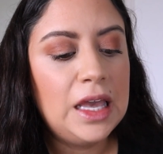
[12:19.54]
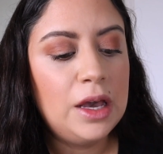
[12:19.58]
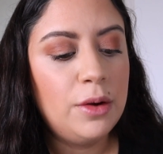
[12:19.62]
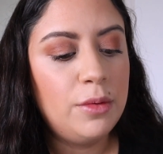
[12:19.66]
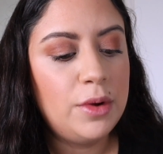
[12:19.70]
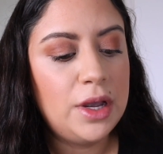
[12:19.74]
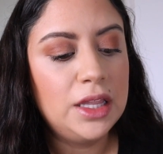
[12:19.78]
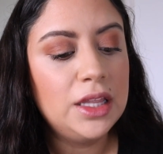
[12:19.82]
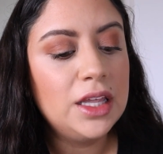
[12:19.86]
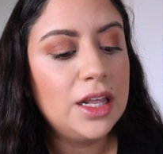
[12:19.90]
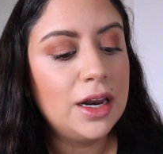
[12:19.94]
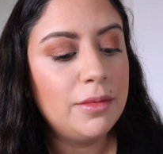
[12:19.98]

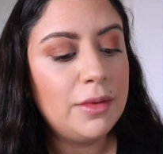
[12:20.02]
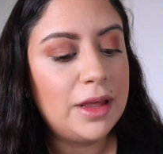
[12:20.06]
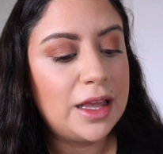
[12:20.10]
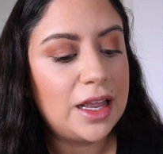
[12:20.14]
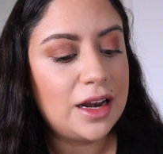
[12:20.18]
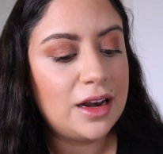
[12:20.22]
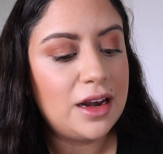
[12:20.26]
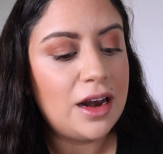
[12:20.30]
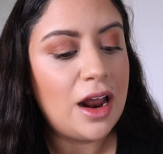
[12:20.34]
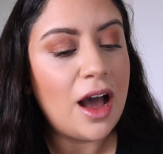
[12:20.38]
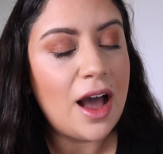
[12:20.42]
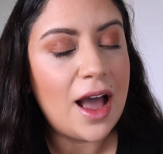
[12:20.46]
we ended up
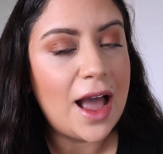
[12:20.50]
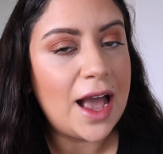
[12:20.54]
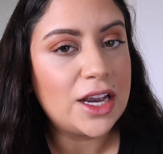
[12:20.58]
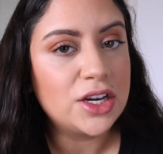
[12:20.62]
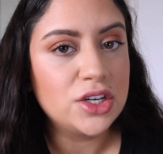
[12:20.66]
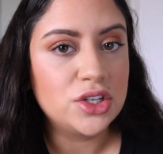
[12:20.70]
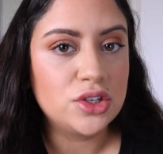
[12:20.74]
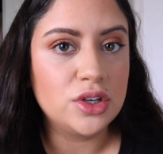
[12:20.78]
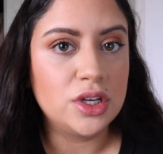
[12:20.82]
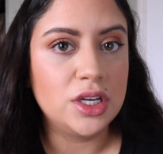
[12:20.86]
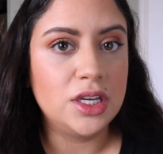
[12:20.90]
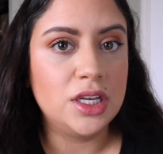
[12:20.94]
like not
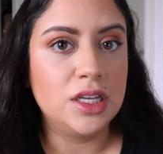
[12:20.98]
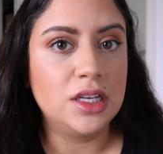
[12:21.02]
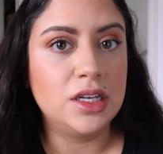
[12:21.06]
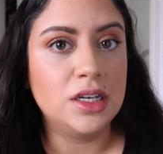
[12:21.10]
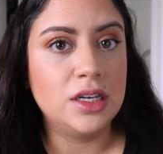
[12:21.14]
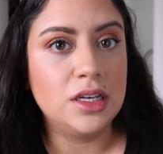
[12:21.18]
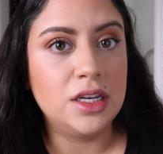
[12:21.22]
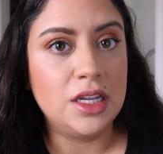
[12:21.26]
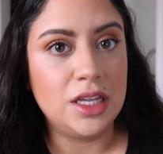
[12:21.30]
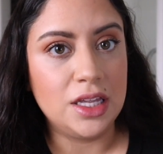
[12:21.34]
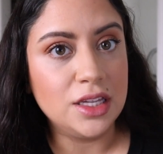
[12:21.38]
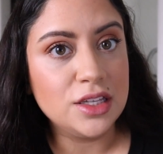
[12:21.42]
actually
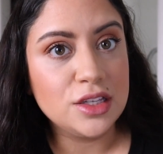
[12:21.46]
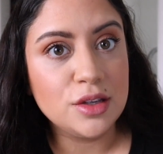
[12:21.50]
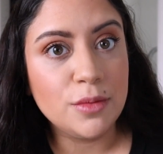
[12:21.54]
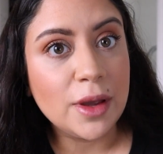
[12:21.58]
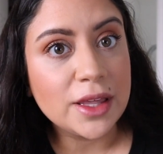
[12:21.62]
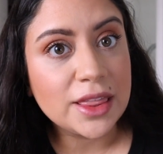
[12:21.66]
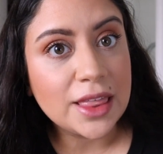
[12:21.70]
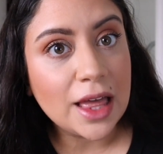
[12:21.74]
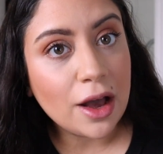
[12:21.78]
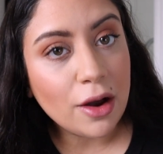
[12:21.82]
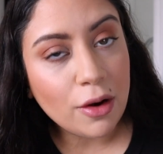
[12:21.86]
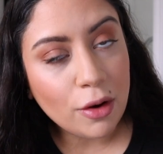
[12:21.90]
needing to
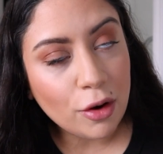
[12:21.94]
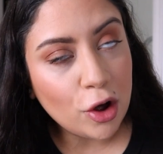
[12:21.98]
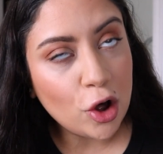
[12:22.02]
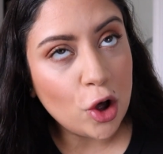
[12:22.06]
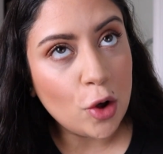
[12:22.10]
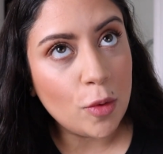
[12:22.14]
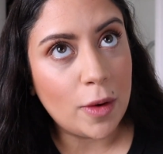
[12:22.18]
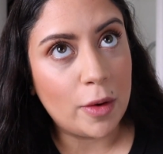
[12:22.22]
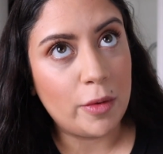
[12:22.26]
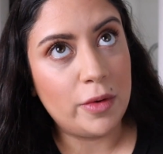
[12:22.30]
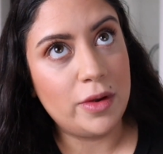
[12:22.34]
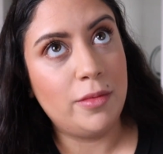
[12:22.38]
make that
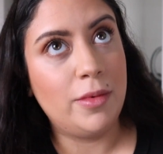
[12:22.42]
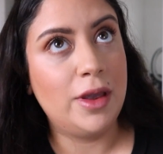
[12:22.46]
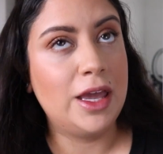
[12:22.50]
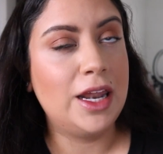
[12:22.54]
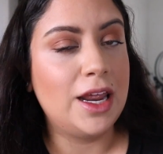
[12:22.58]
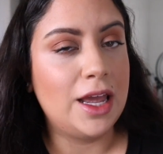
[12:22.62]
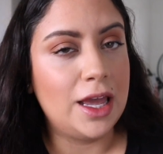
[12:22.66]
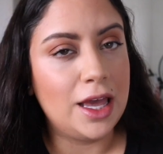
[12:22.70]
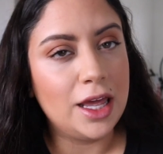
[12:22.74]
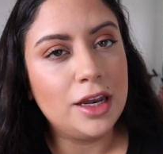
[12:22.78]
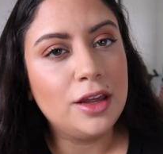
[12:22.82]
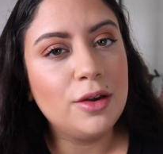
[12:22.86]
hole, but we made
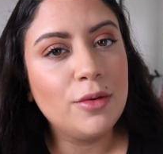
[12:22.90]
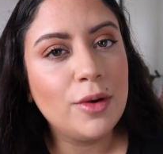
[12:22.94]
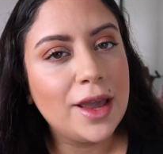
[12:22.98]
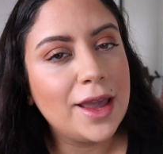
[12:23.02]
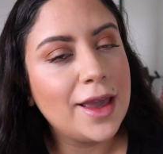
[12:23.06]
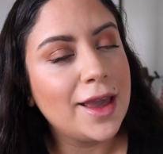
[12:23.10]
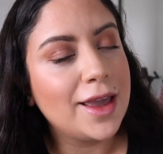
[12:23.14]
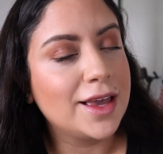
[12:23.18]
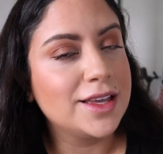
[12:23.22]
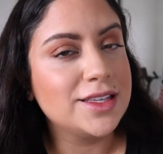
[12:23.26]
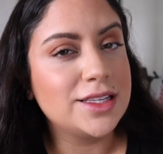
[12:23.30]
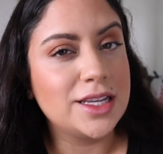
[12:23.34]
it anyway.
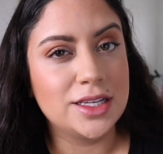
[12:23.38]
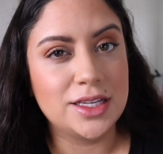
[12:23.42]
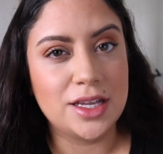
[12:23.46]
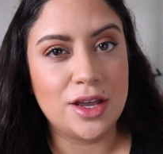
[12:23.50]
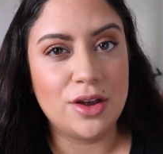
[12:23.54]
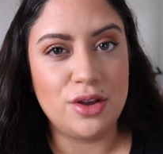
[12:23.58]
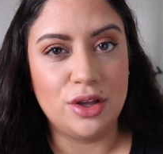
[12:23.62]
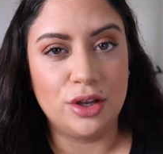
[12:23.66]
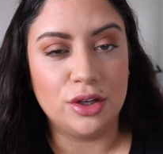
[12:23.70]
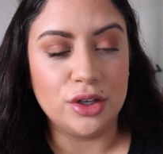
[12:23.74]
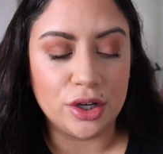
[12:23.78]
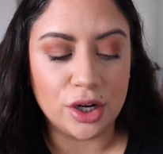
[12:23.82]
I guess that's
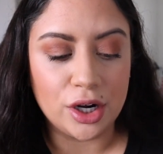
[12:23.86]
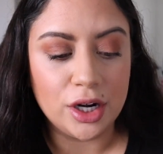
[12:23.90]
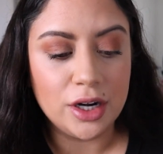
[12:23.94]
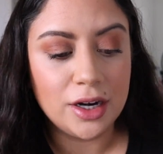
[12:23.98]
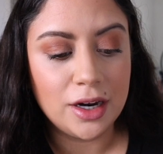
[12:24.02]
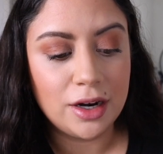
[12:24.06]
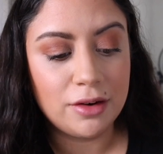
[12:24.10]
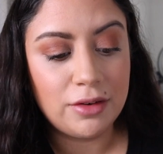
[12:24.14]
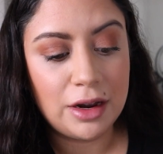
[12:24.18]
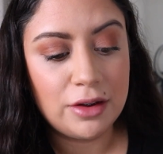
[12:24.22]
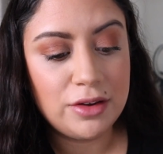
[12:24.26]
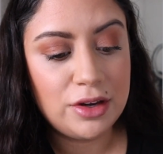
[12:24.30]
how you learn
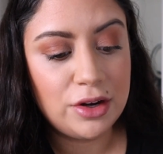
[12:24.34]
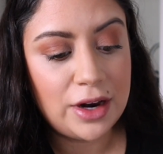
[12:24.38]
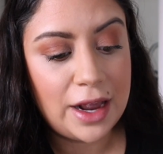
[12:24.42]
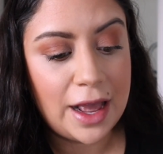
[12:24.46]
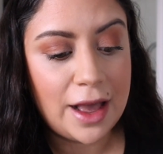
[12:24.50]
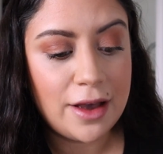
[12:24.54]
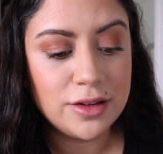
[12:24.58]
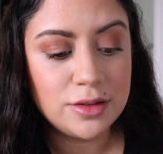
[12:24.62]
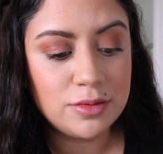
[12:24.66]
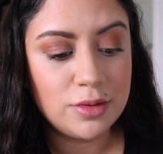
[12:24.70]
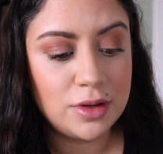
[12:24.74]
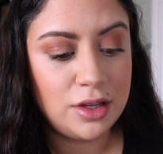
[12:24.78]
around your
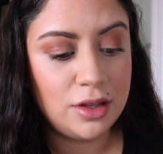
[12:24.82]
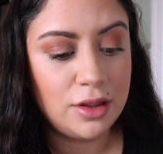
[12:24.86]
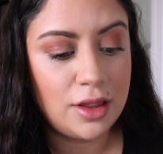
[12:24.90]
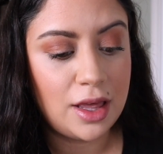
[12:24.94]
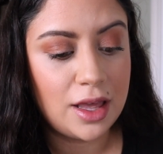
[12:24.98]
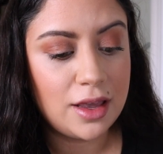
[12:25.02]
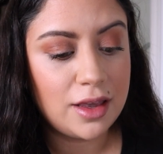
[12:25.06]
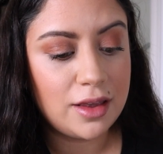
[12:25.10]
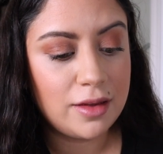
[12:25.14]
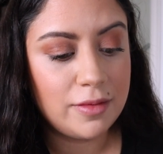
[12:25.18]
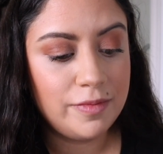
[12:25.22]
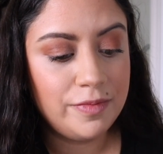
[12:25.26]
house when you
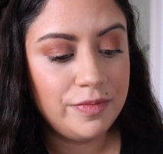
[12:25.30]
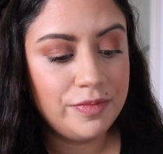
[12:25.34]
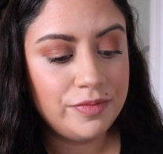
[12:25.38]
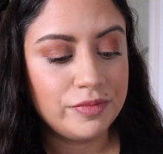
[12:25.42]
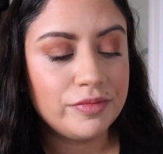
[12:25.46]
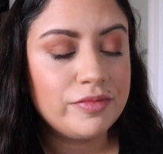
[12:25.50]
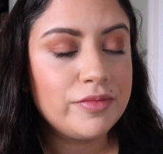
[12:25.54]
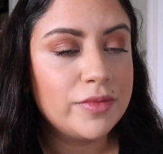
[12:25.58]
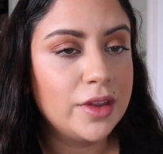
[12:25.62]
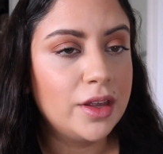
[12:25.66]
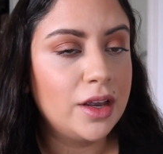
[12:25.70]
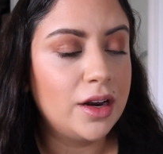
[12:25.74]
like
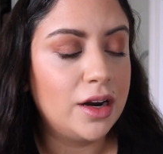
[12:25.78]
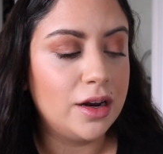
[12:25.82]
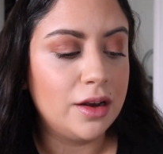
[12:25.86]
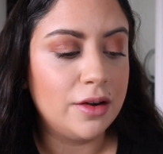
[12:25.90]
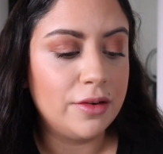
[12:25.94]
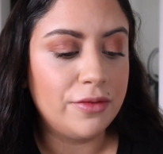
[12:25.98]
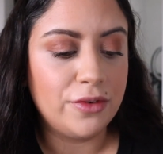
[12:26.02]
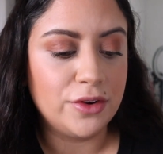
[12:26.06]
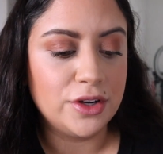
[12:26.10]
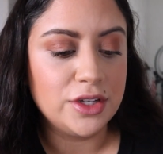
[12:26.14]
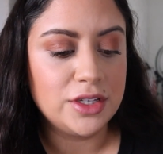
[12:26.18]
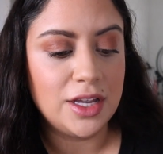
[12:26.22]

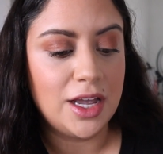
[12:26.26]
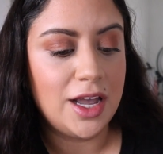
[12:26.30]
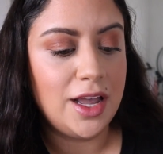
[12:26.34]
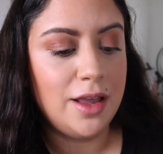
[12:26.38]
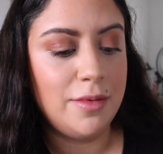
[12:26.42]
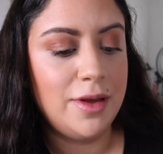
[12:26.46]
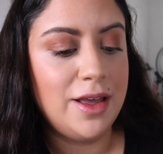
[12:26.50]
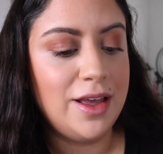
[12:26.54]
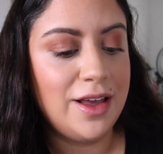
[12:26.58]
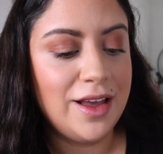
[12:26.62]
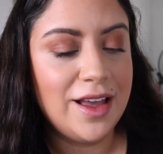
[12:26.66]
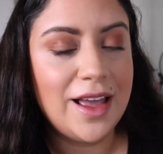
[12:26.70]
are a first
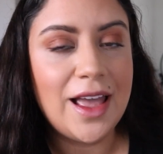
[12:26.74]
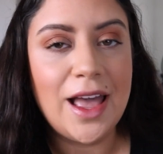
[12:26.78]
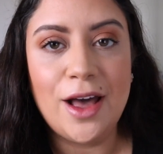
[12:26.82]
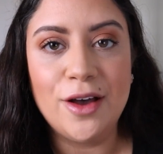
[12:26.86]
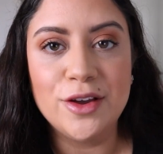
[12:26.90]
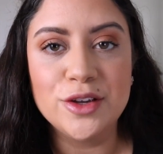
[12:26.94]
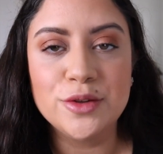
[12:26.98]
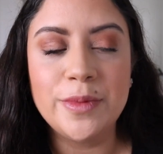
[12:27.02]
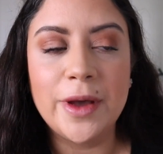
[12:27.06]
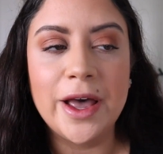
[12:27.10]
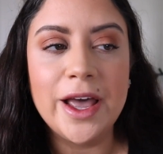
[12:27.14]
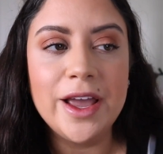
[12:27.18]
time
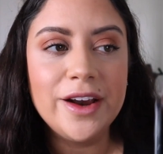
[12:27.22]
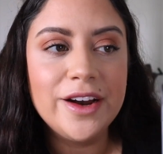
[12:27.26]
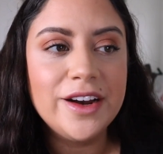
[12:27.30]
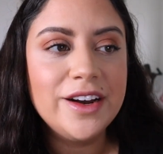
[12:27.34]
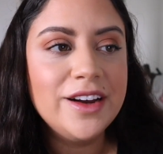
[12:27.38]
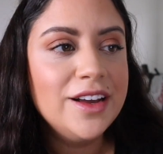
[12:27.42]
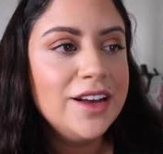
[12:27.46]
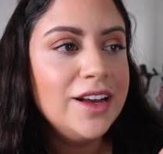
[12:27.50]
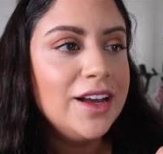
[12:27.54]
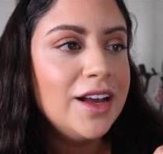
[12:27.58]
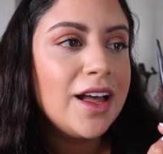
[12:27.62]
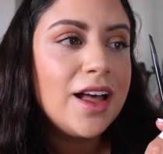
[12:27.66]
house buyer.